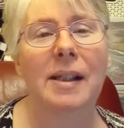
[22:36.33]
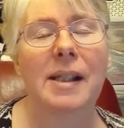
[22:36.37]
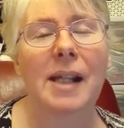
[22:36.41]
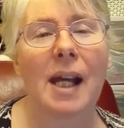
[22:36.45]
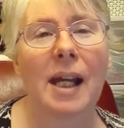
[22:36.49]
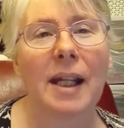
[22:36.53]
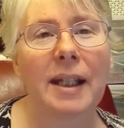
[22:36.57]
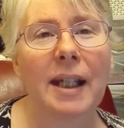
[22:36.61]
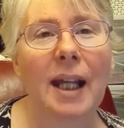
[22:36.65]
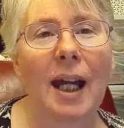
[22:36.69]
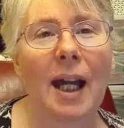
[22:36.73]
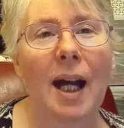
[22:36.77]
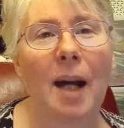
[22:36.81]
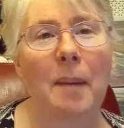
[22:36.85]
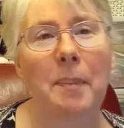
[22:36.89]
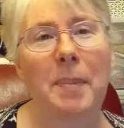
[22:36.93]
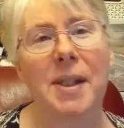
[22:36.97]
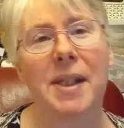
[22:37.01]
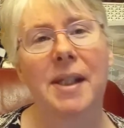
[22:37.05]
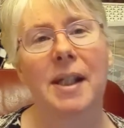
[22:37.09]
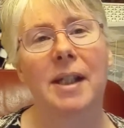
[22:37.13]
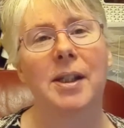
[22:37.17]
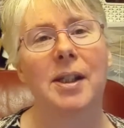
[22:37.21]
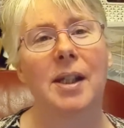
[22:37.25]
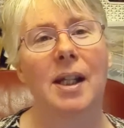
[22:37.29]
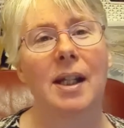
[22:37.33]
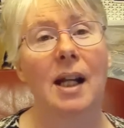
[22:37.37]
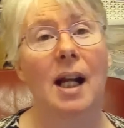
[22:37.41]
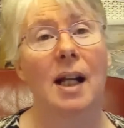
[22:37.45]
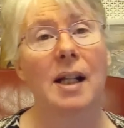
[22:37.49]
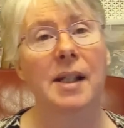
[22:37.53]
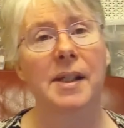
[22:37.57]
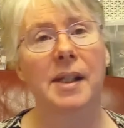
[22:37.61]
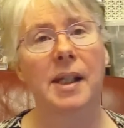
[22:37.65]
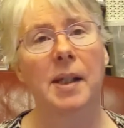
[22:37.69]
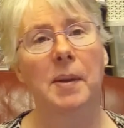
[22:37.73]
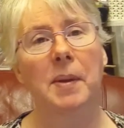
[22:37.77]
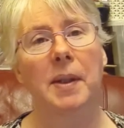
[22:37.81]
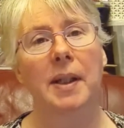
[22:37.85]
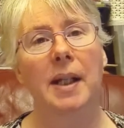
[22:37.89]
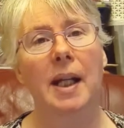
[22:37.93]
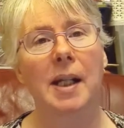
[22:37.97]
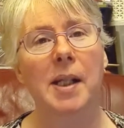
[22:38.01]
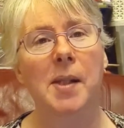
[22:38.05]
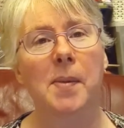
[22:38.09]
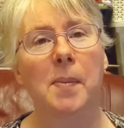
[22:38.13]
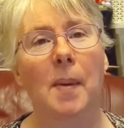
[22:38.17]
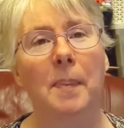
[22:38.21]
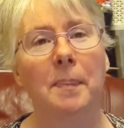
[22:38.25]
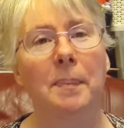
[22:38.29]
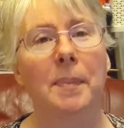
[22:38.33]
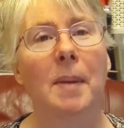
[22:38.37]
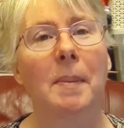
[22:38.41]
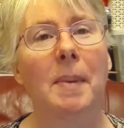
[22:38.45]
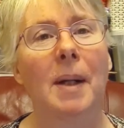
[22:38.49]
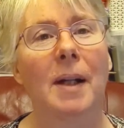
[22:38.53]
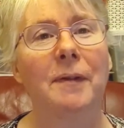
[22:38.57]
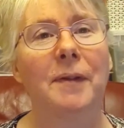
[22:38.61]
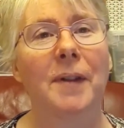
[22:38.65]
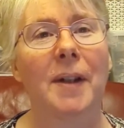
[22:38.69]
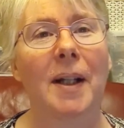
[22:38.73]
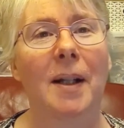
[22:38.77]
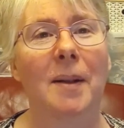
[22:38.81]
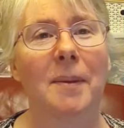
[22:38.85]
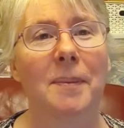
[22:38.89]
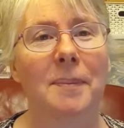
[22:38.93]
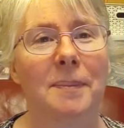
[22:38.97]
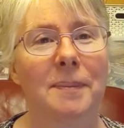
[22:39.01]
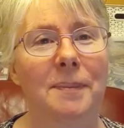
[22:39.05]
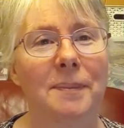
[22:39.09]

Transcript: Take care. Happy stitching. I'll see you on the next one. Bye bye for now.